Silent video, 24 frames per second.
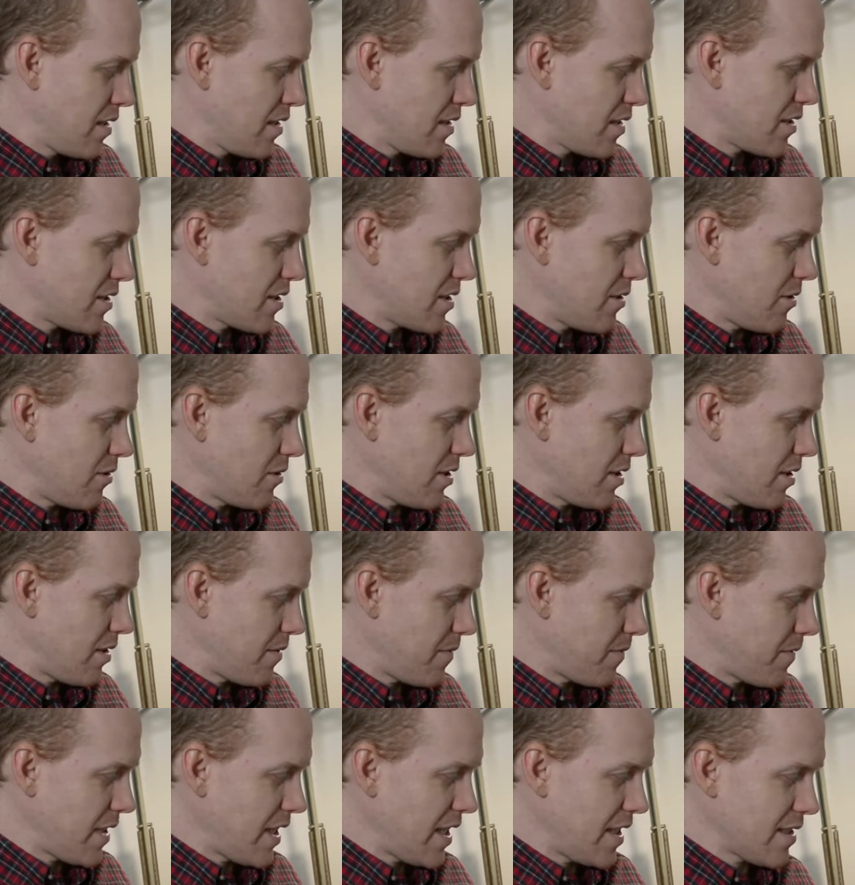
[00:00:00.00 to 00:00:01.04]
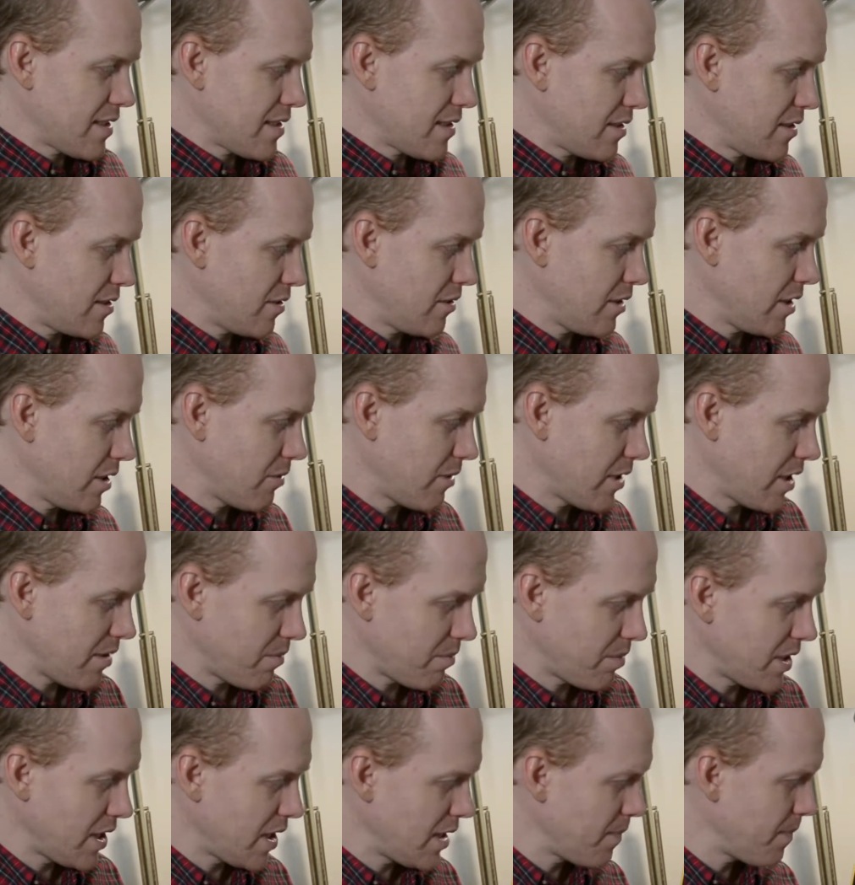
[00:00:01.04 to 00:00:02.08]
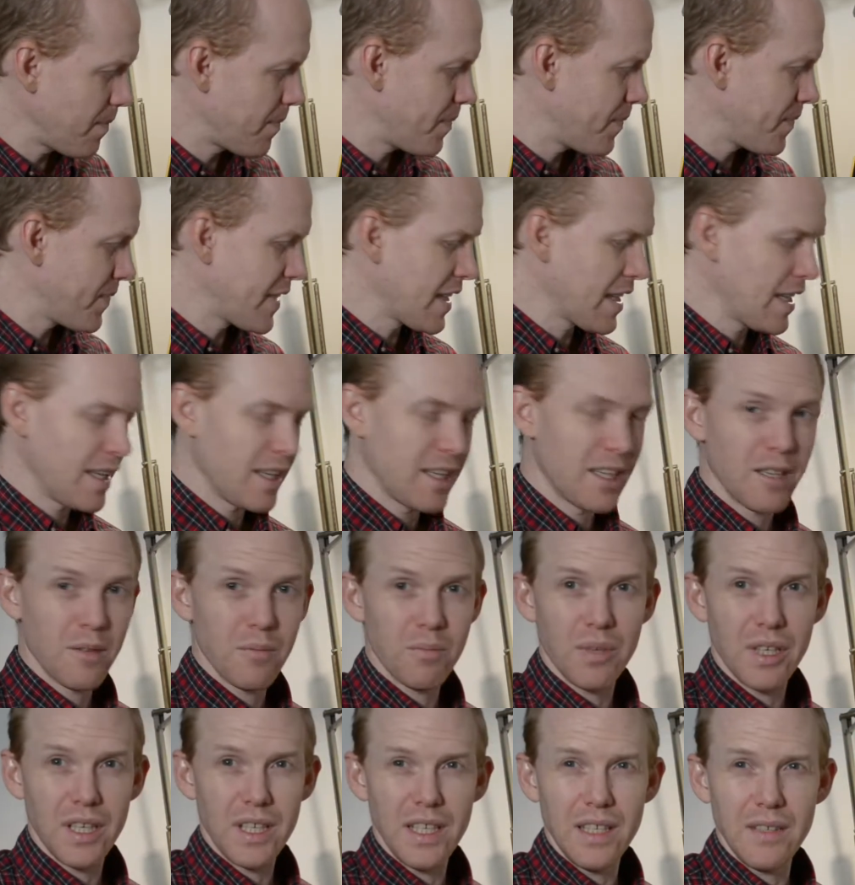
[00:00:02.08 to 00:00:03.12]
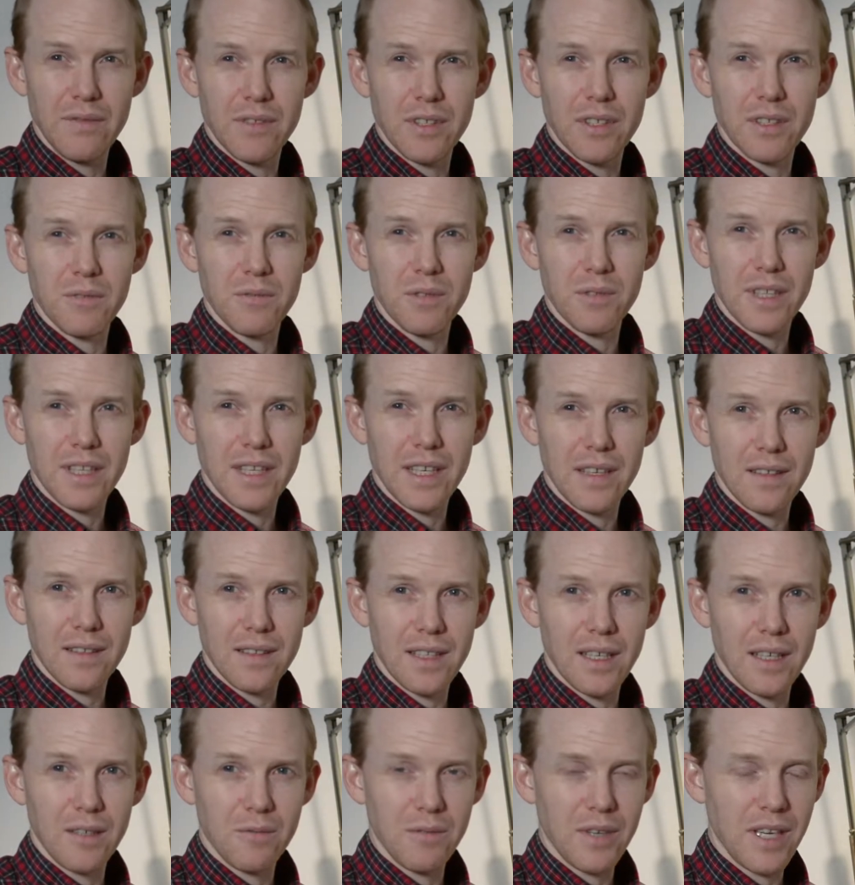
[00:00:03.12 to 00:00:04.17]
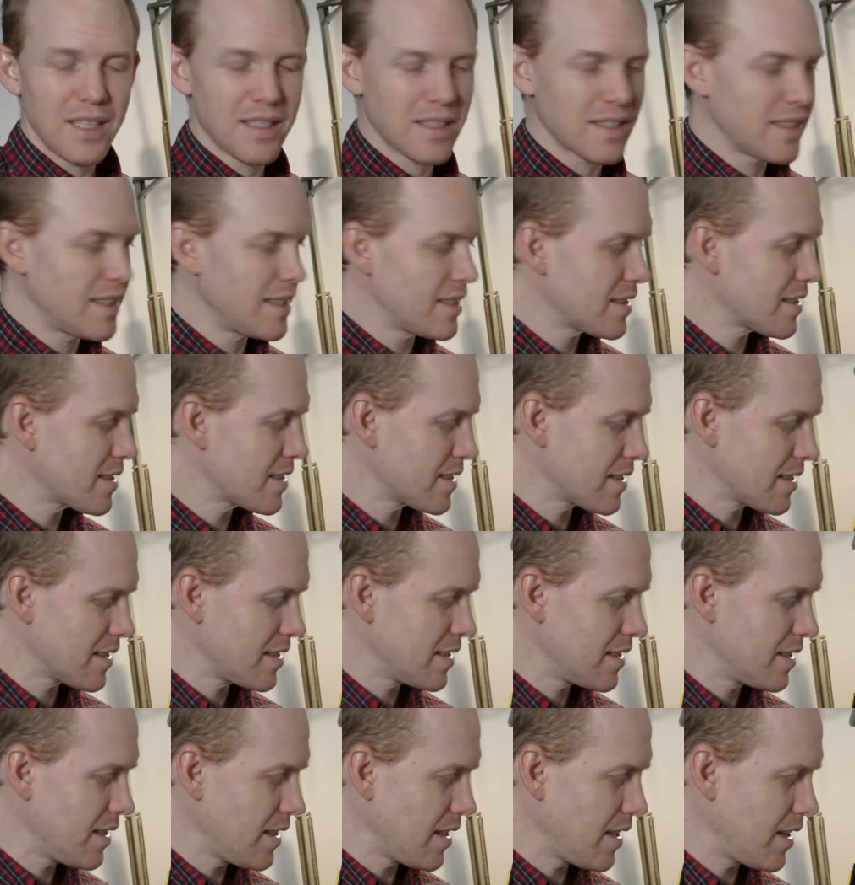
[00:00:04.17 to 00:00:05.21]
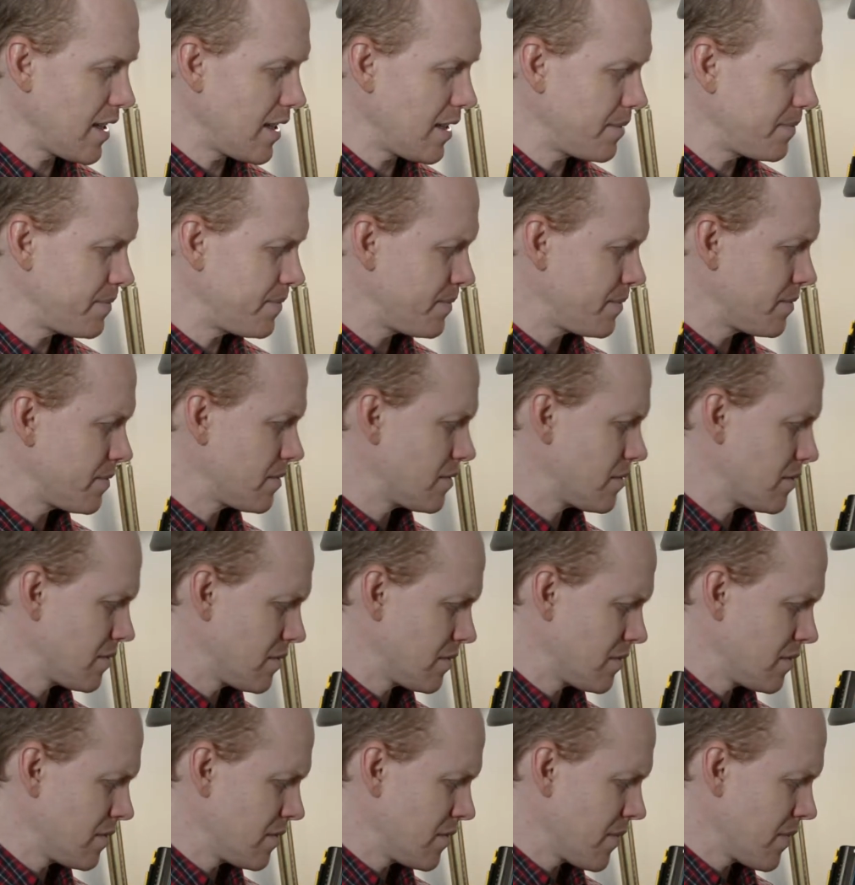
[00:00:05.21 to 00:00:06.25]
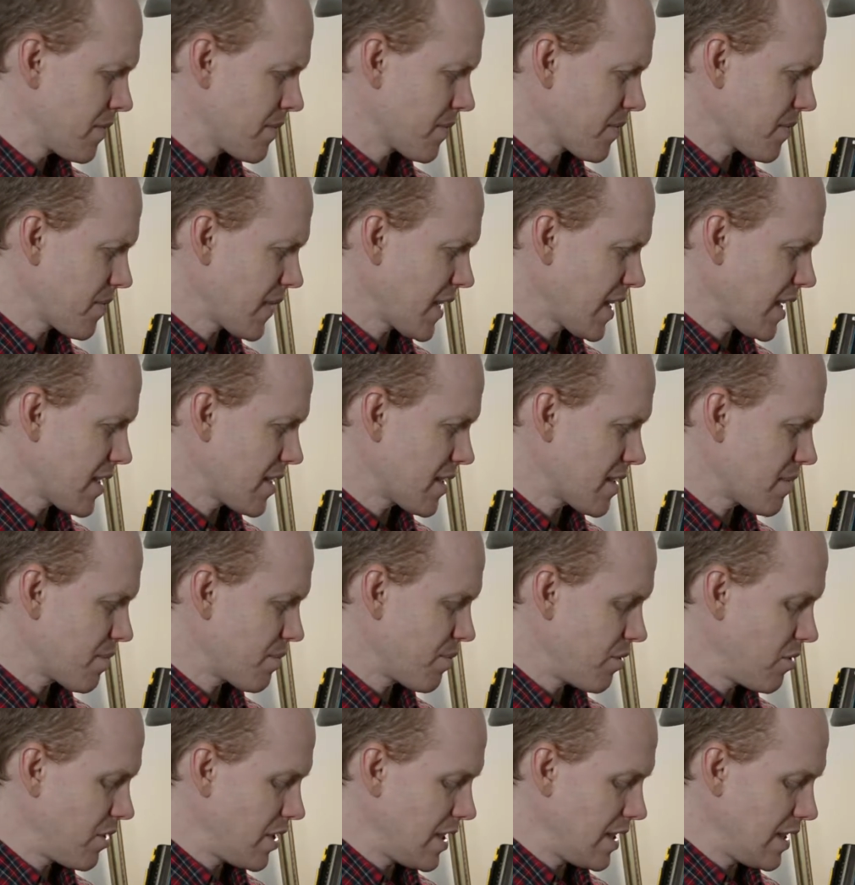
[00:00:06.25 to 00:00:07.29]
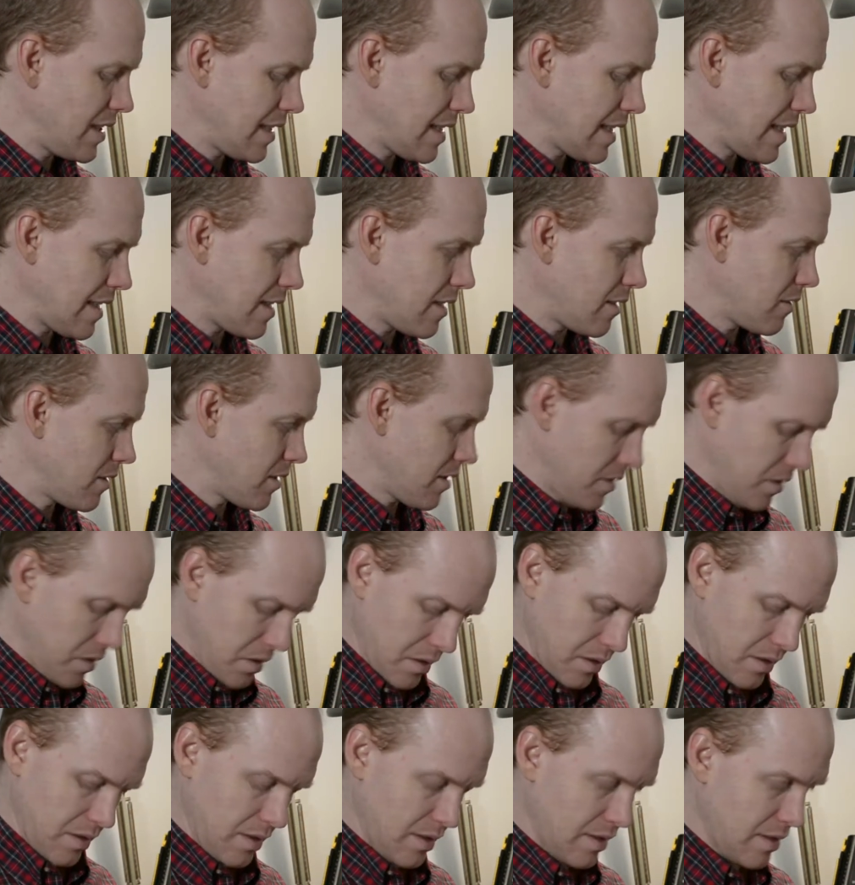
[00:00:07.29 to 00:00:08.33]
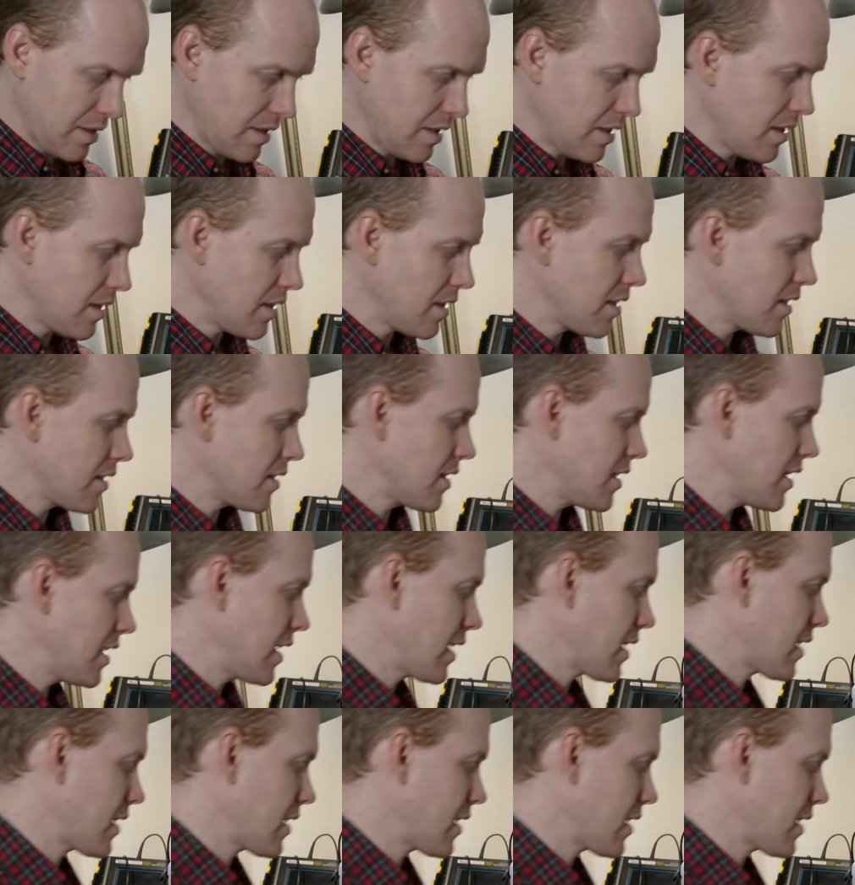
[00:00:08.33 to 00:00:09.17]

So the fans slowly ramp up, but even without that resonance, um, it's pretty loud. Like,